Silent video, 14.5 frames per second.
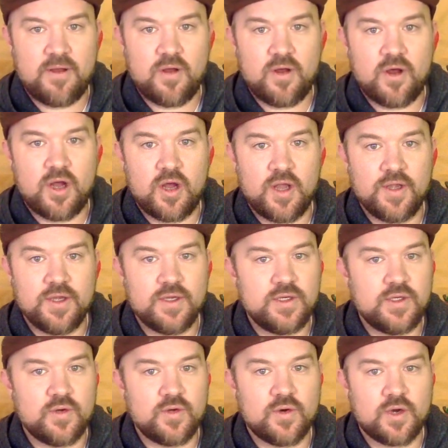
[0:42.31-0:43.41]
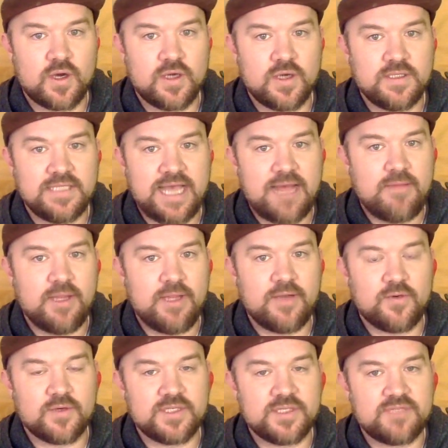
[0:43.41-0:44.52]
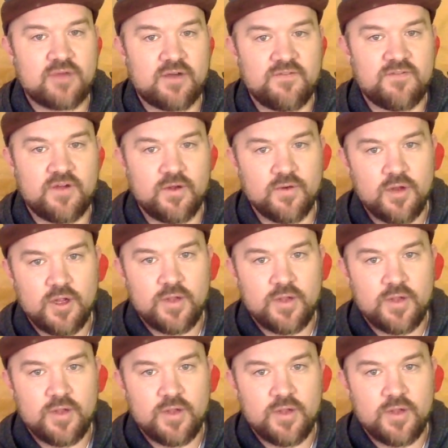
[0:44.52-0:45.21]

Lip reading: on your tablet or smartphone,